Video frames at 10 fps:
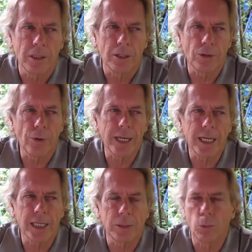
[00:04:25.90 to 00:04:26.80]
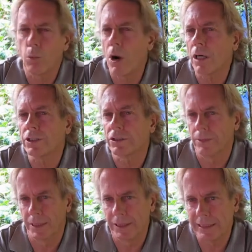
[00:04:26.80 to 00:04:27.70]
going on walks
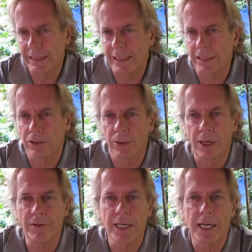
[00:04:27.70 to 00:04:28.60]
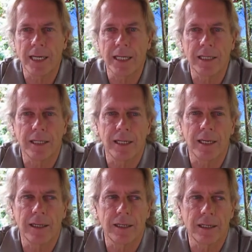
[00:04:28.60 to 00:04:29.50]
around the city. So every day
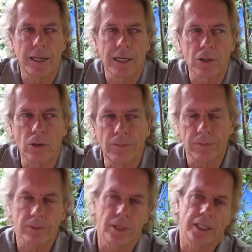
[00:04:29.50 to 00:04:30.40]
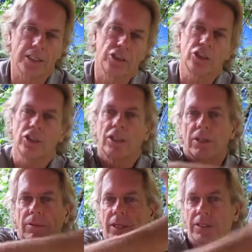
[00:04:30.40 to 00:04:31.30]
I go for like a journey
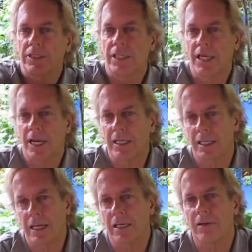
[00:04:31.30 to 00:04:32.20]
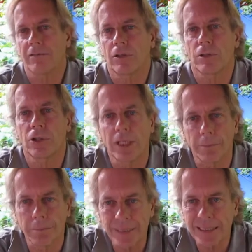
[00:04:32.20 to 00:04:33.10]
around the city. I love to look
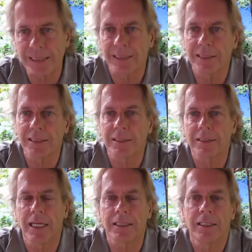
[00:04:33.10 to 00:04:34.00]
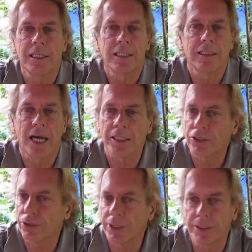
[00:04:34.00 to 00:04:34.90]
at businesses, not
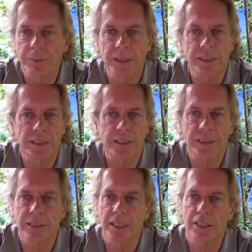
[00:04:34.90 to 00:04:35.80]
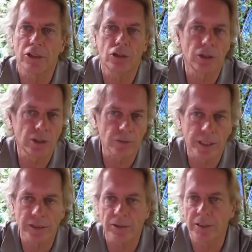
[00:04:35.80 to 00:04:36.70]
tourist businesses, not tourist
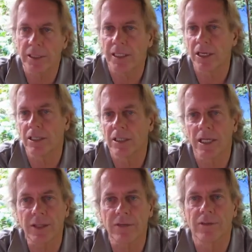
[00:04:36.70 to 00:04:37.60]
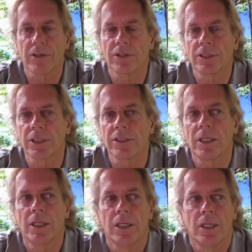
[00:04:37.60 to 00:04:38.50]
restaurants. I care nothing for those things,
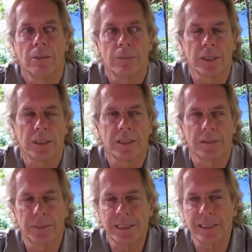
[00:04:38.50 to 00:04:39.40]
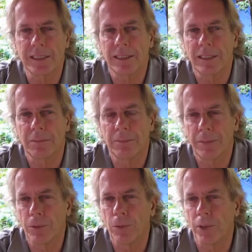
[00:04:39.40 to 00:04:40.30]
but basically
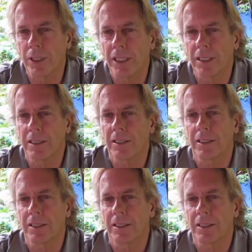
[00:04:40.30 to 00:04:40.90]
people working,